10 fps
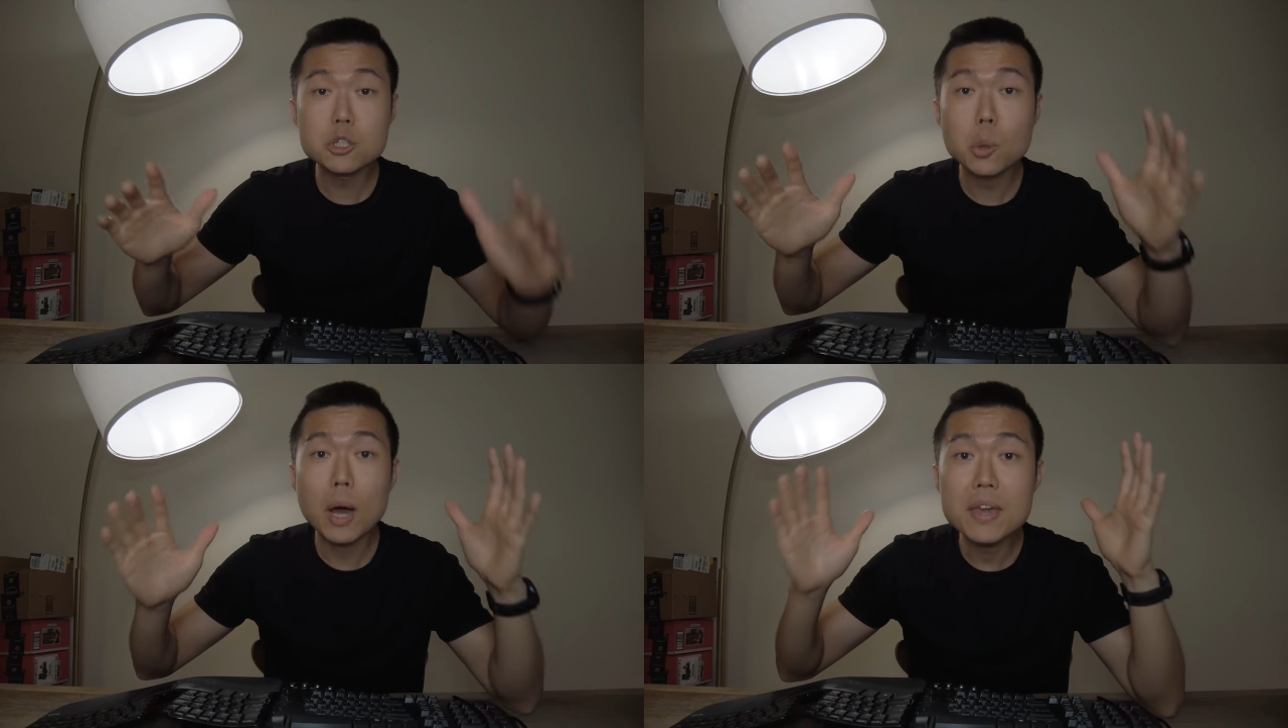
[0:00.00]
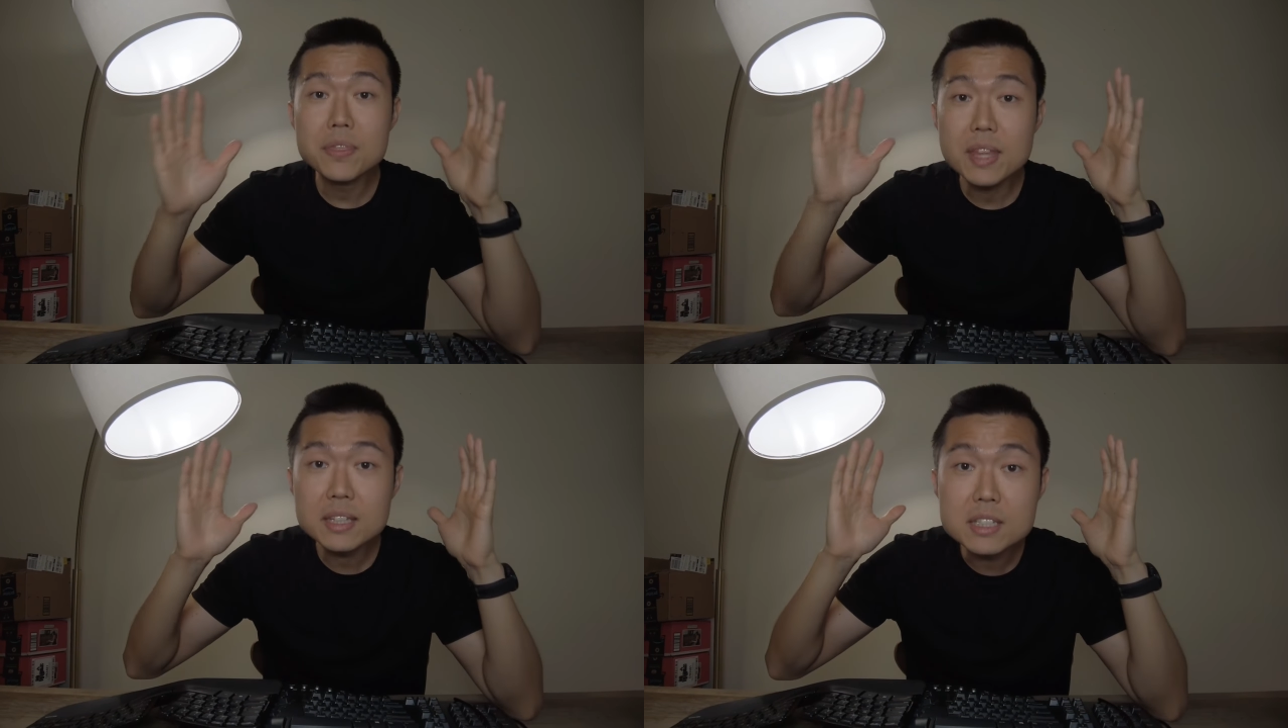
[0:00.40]
So
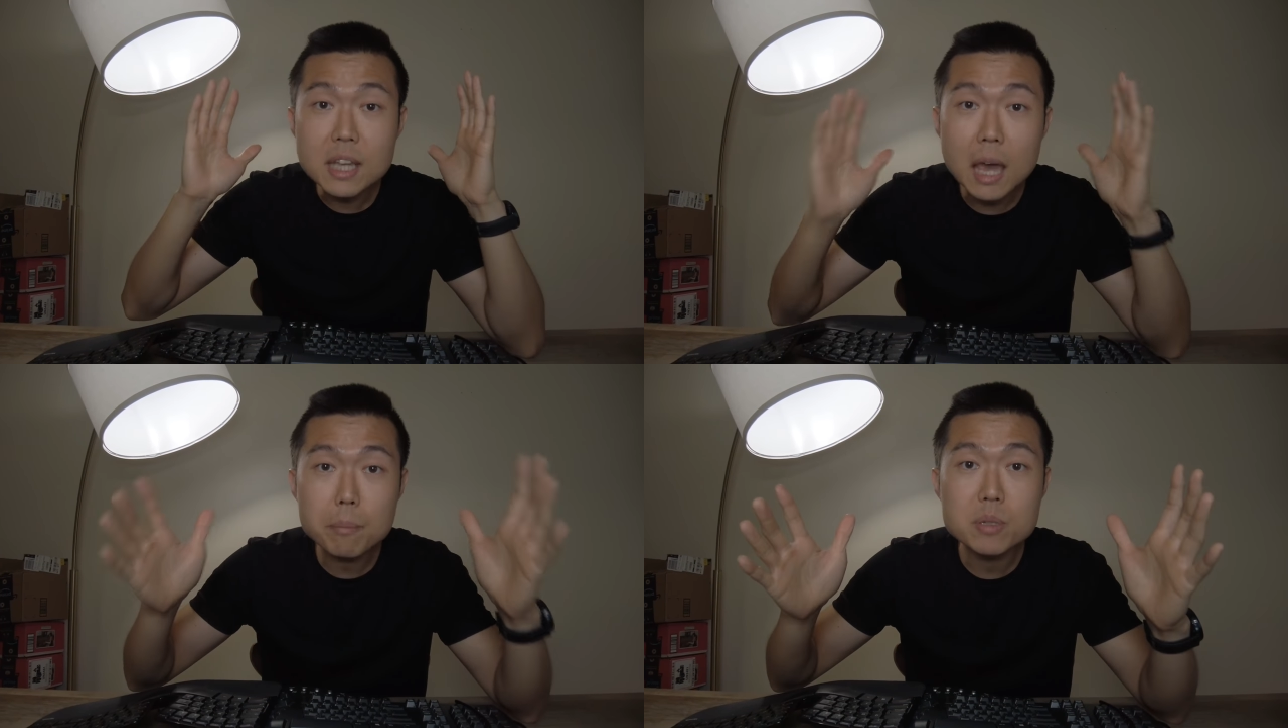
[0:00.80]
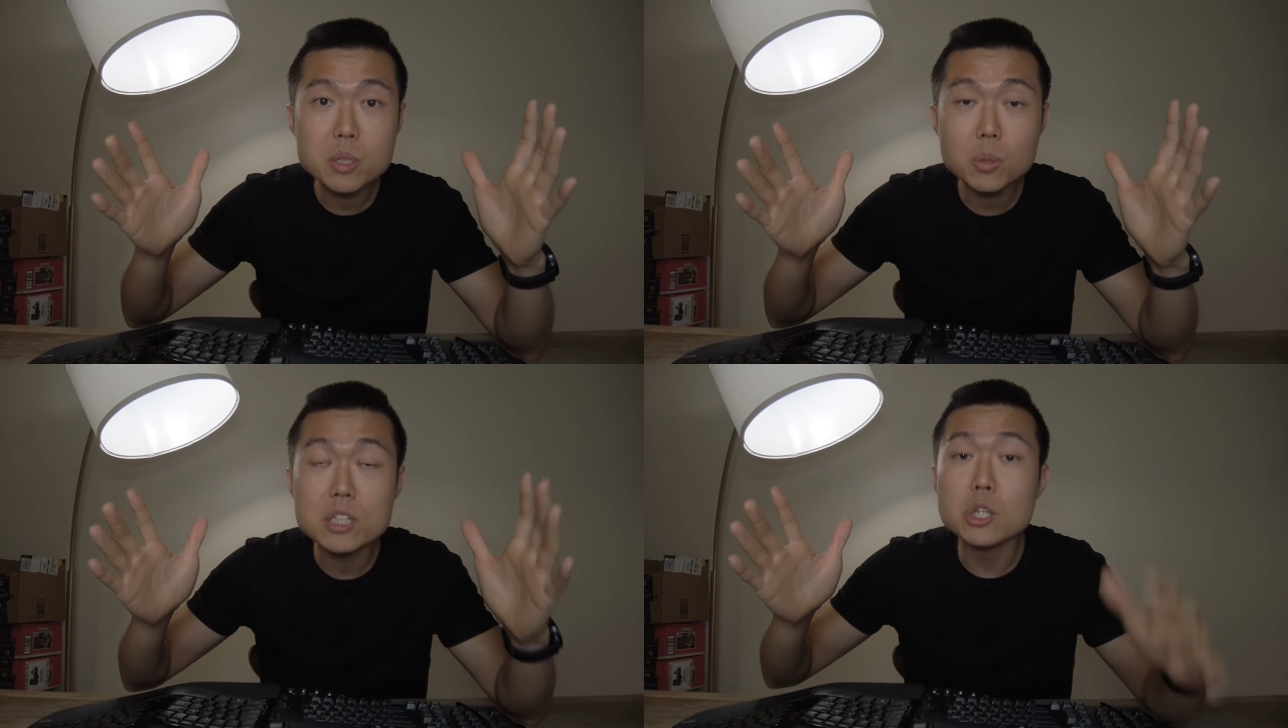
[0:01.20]
I think this
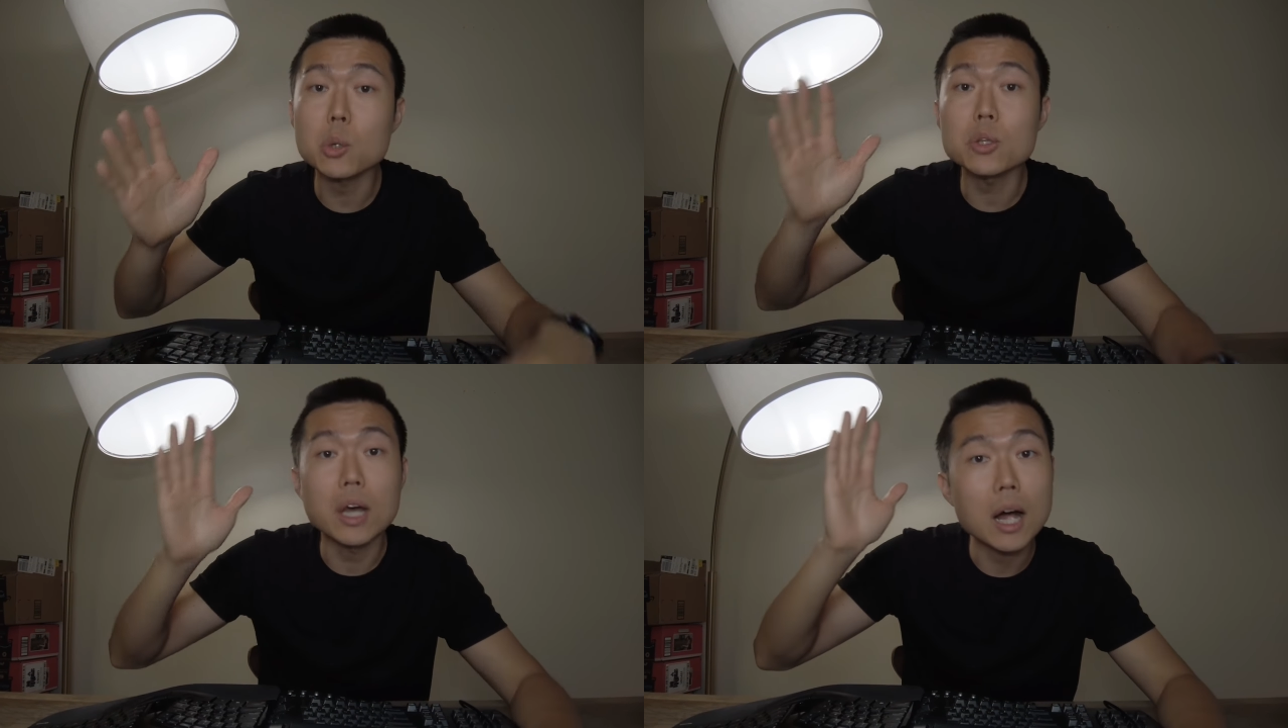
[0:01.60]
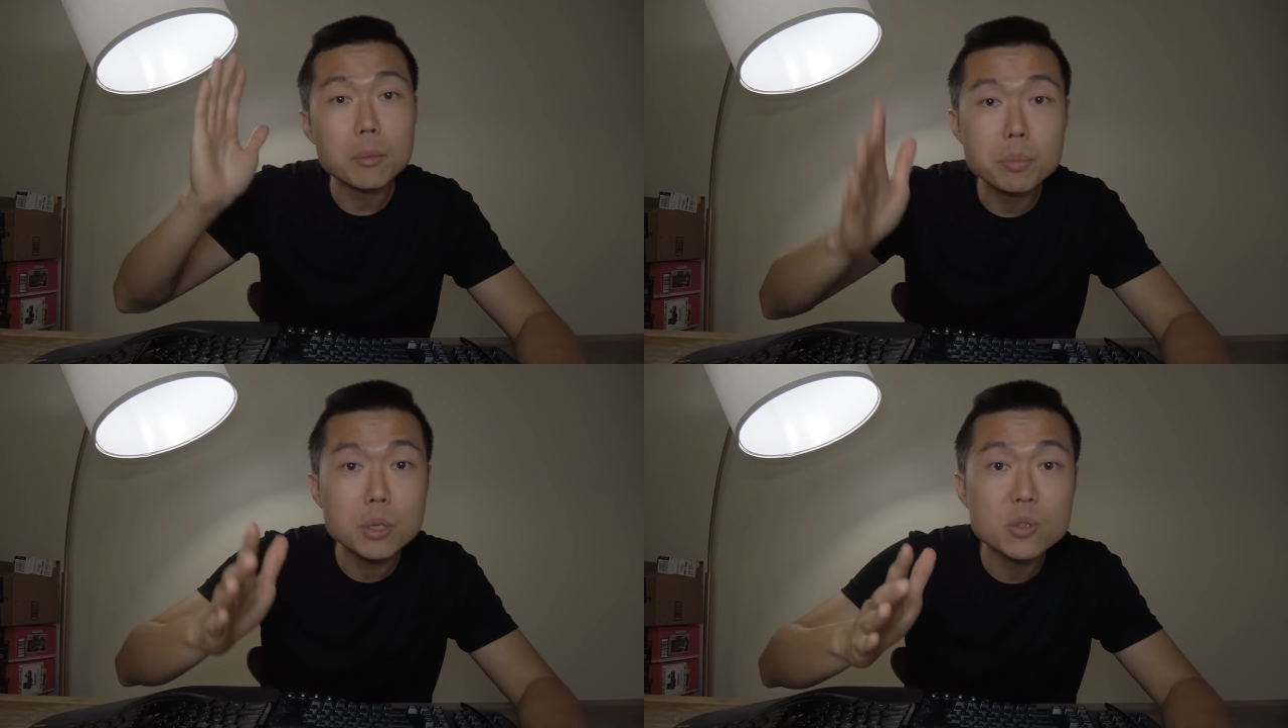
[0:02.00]
episode is going to
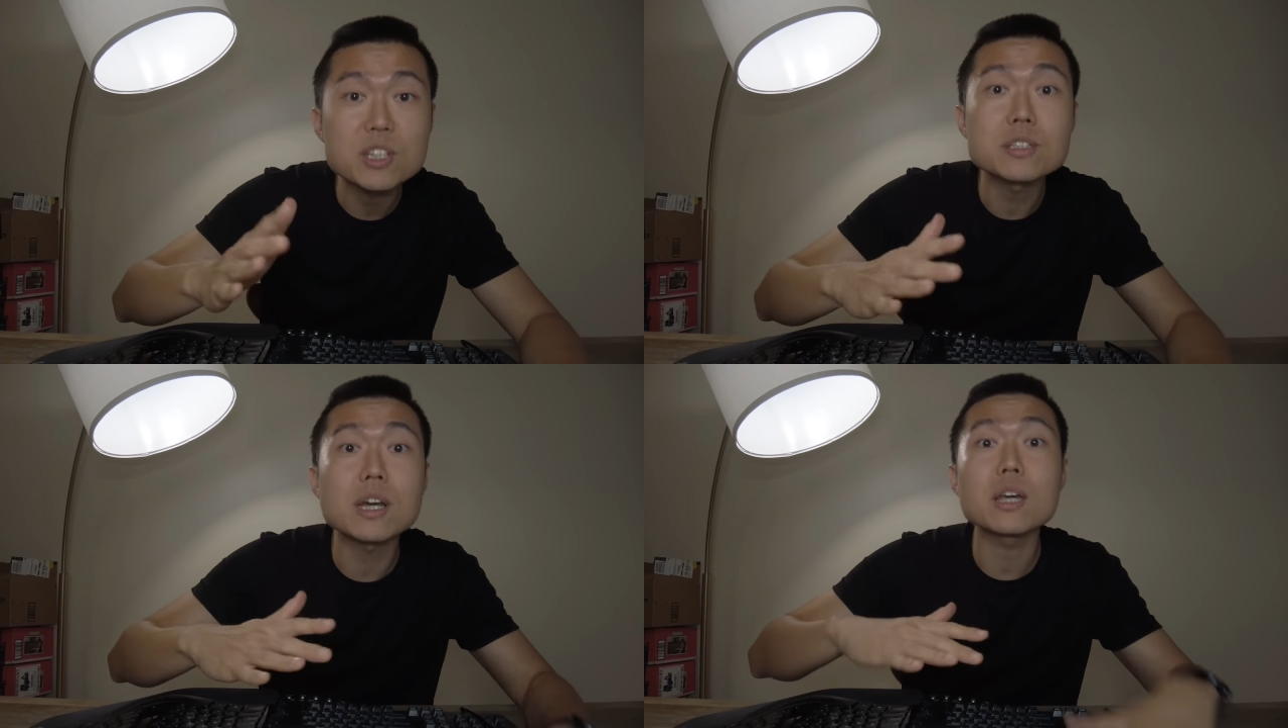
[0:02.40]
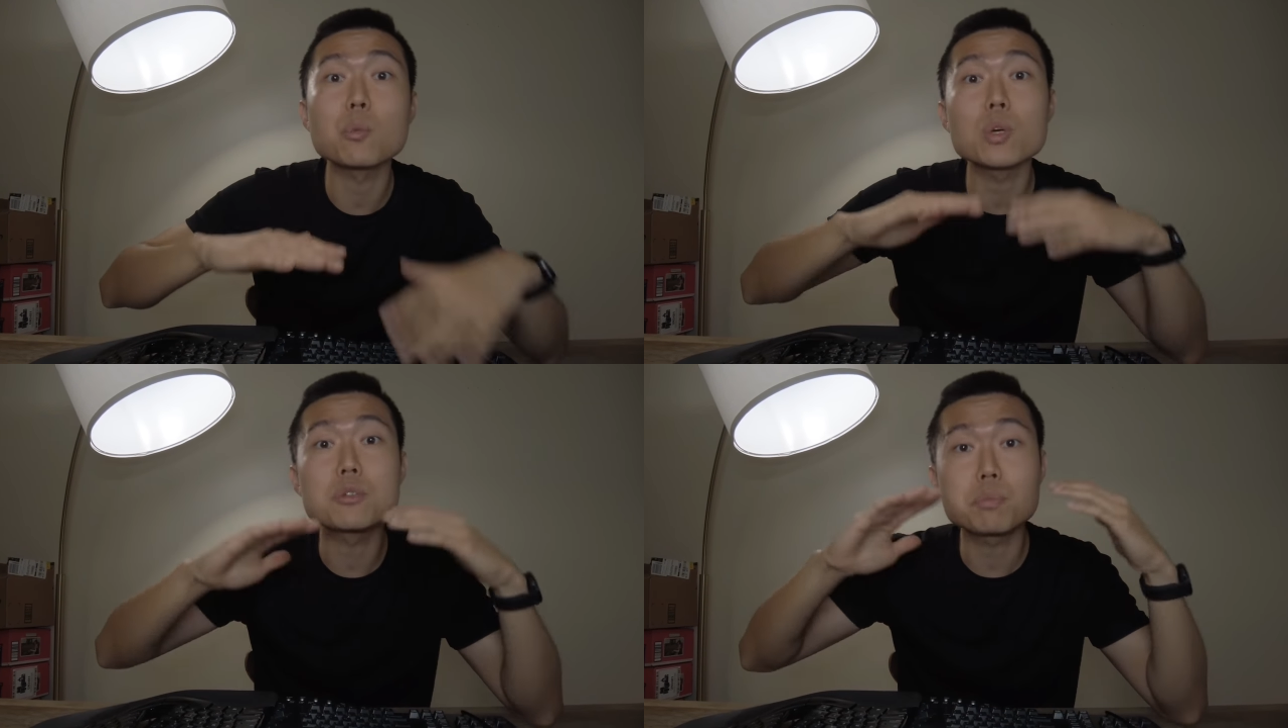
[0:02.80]
help you
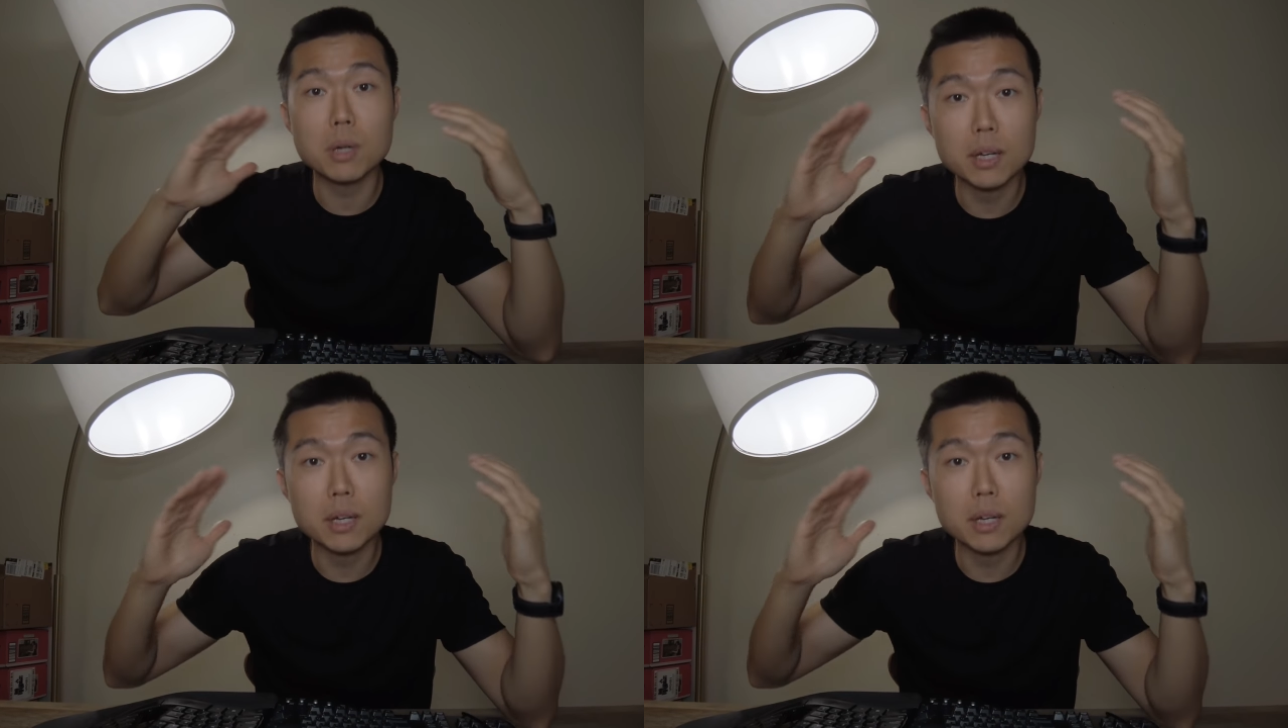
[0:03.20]
decide which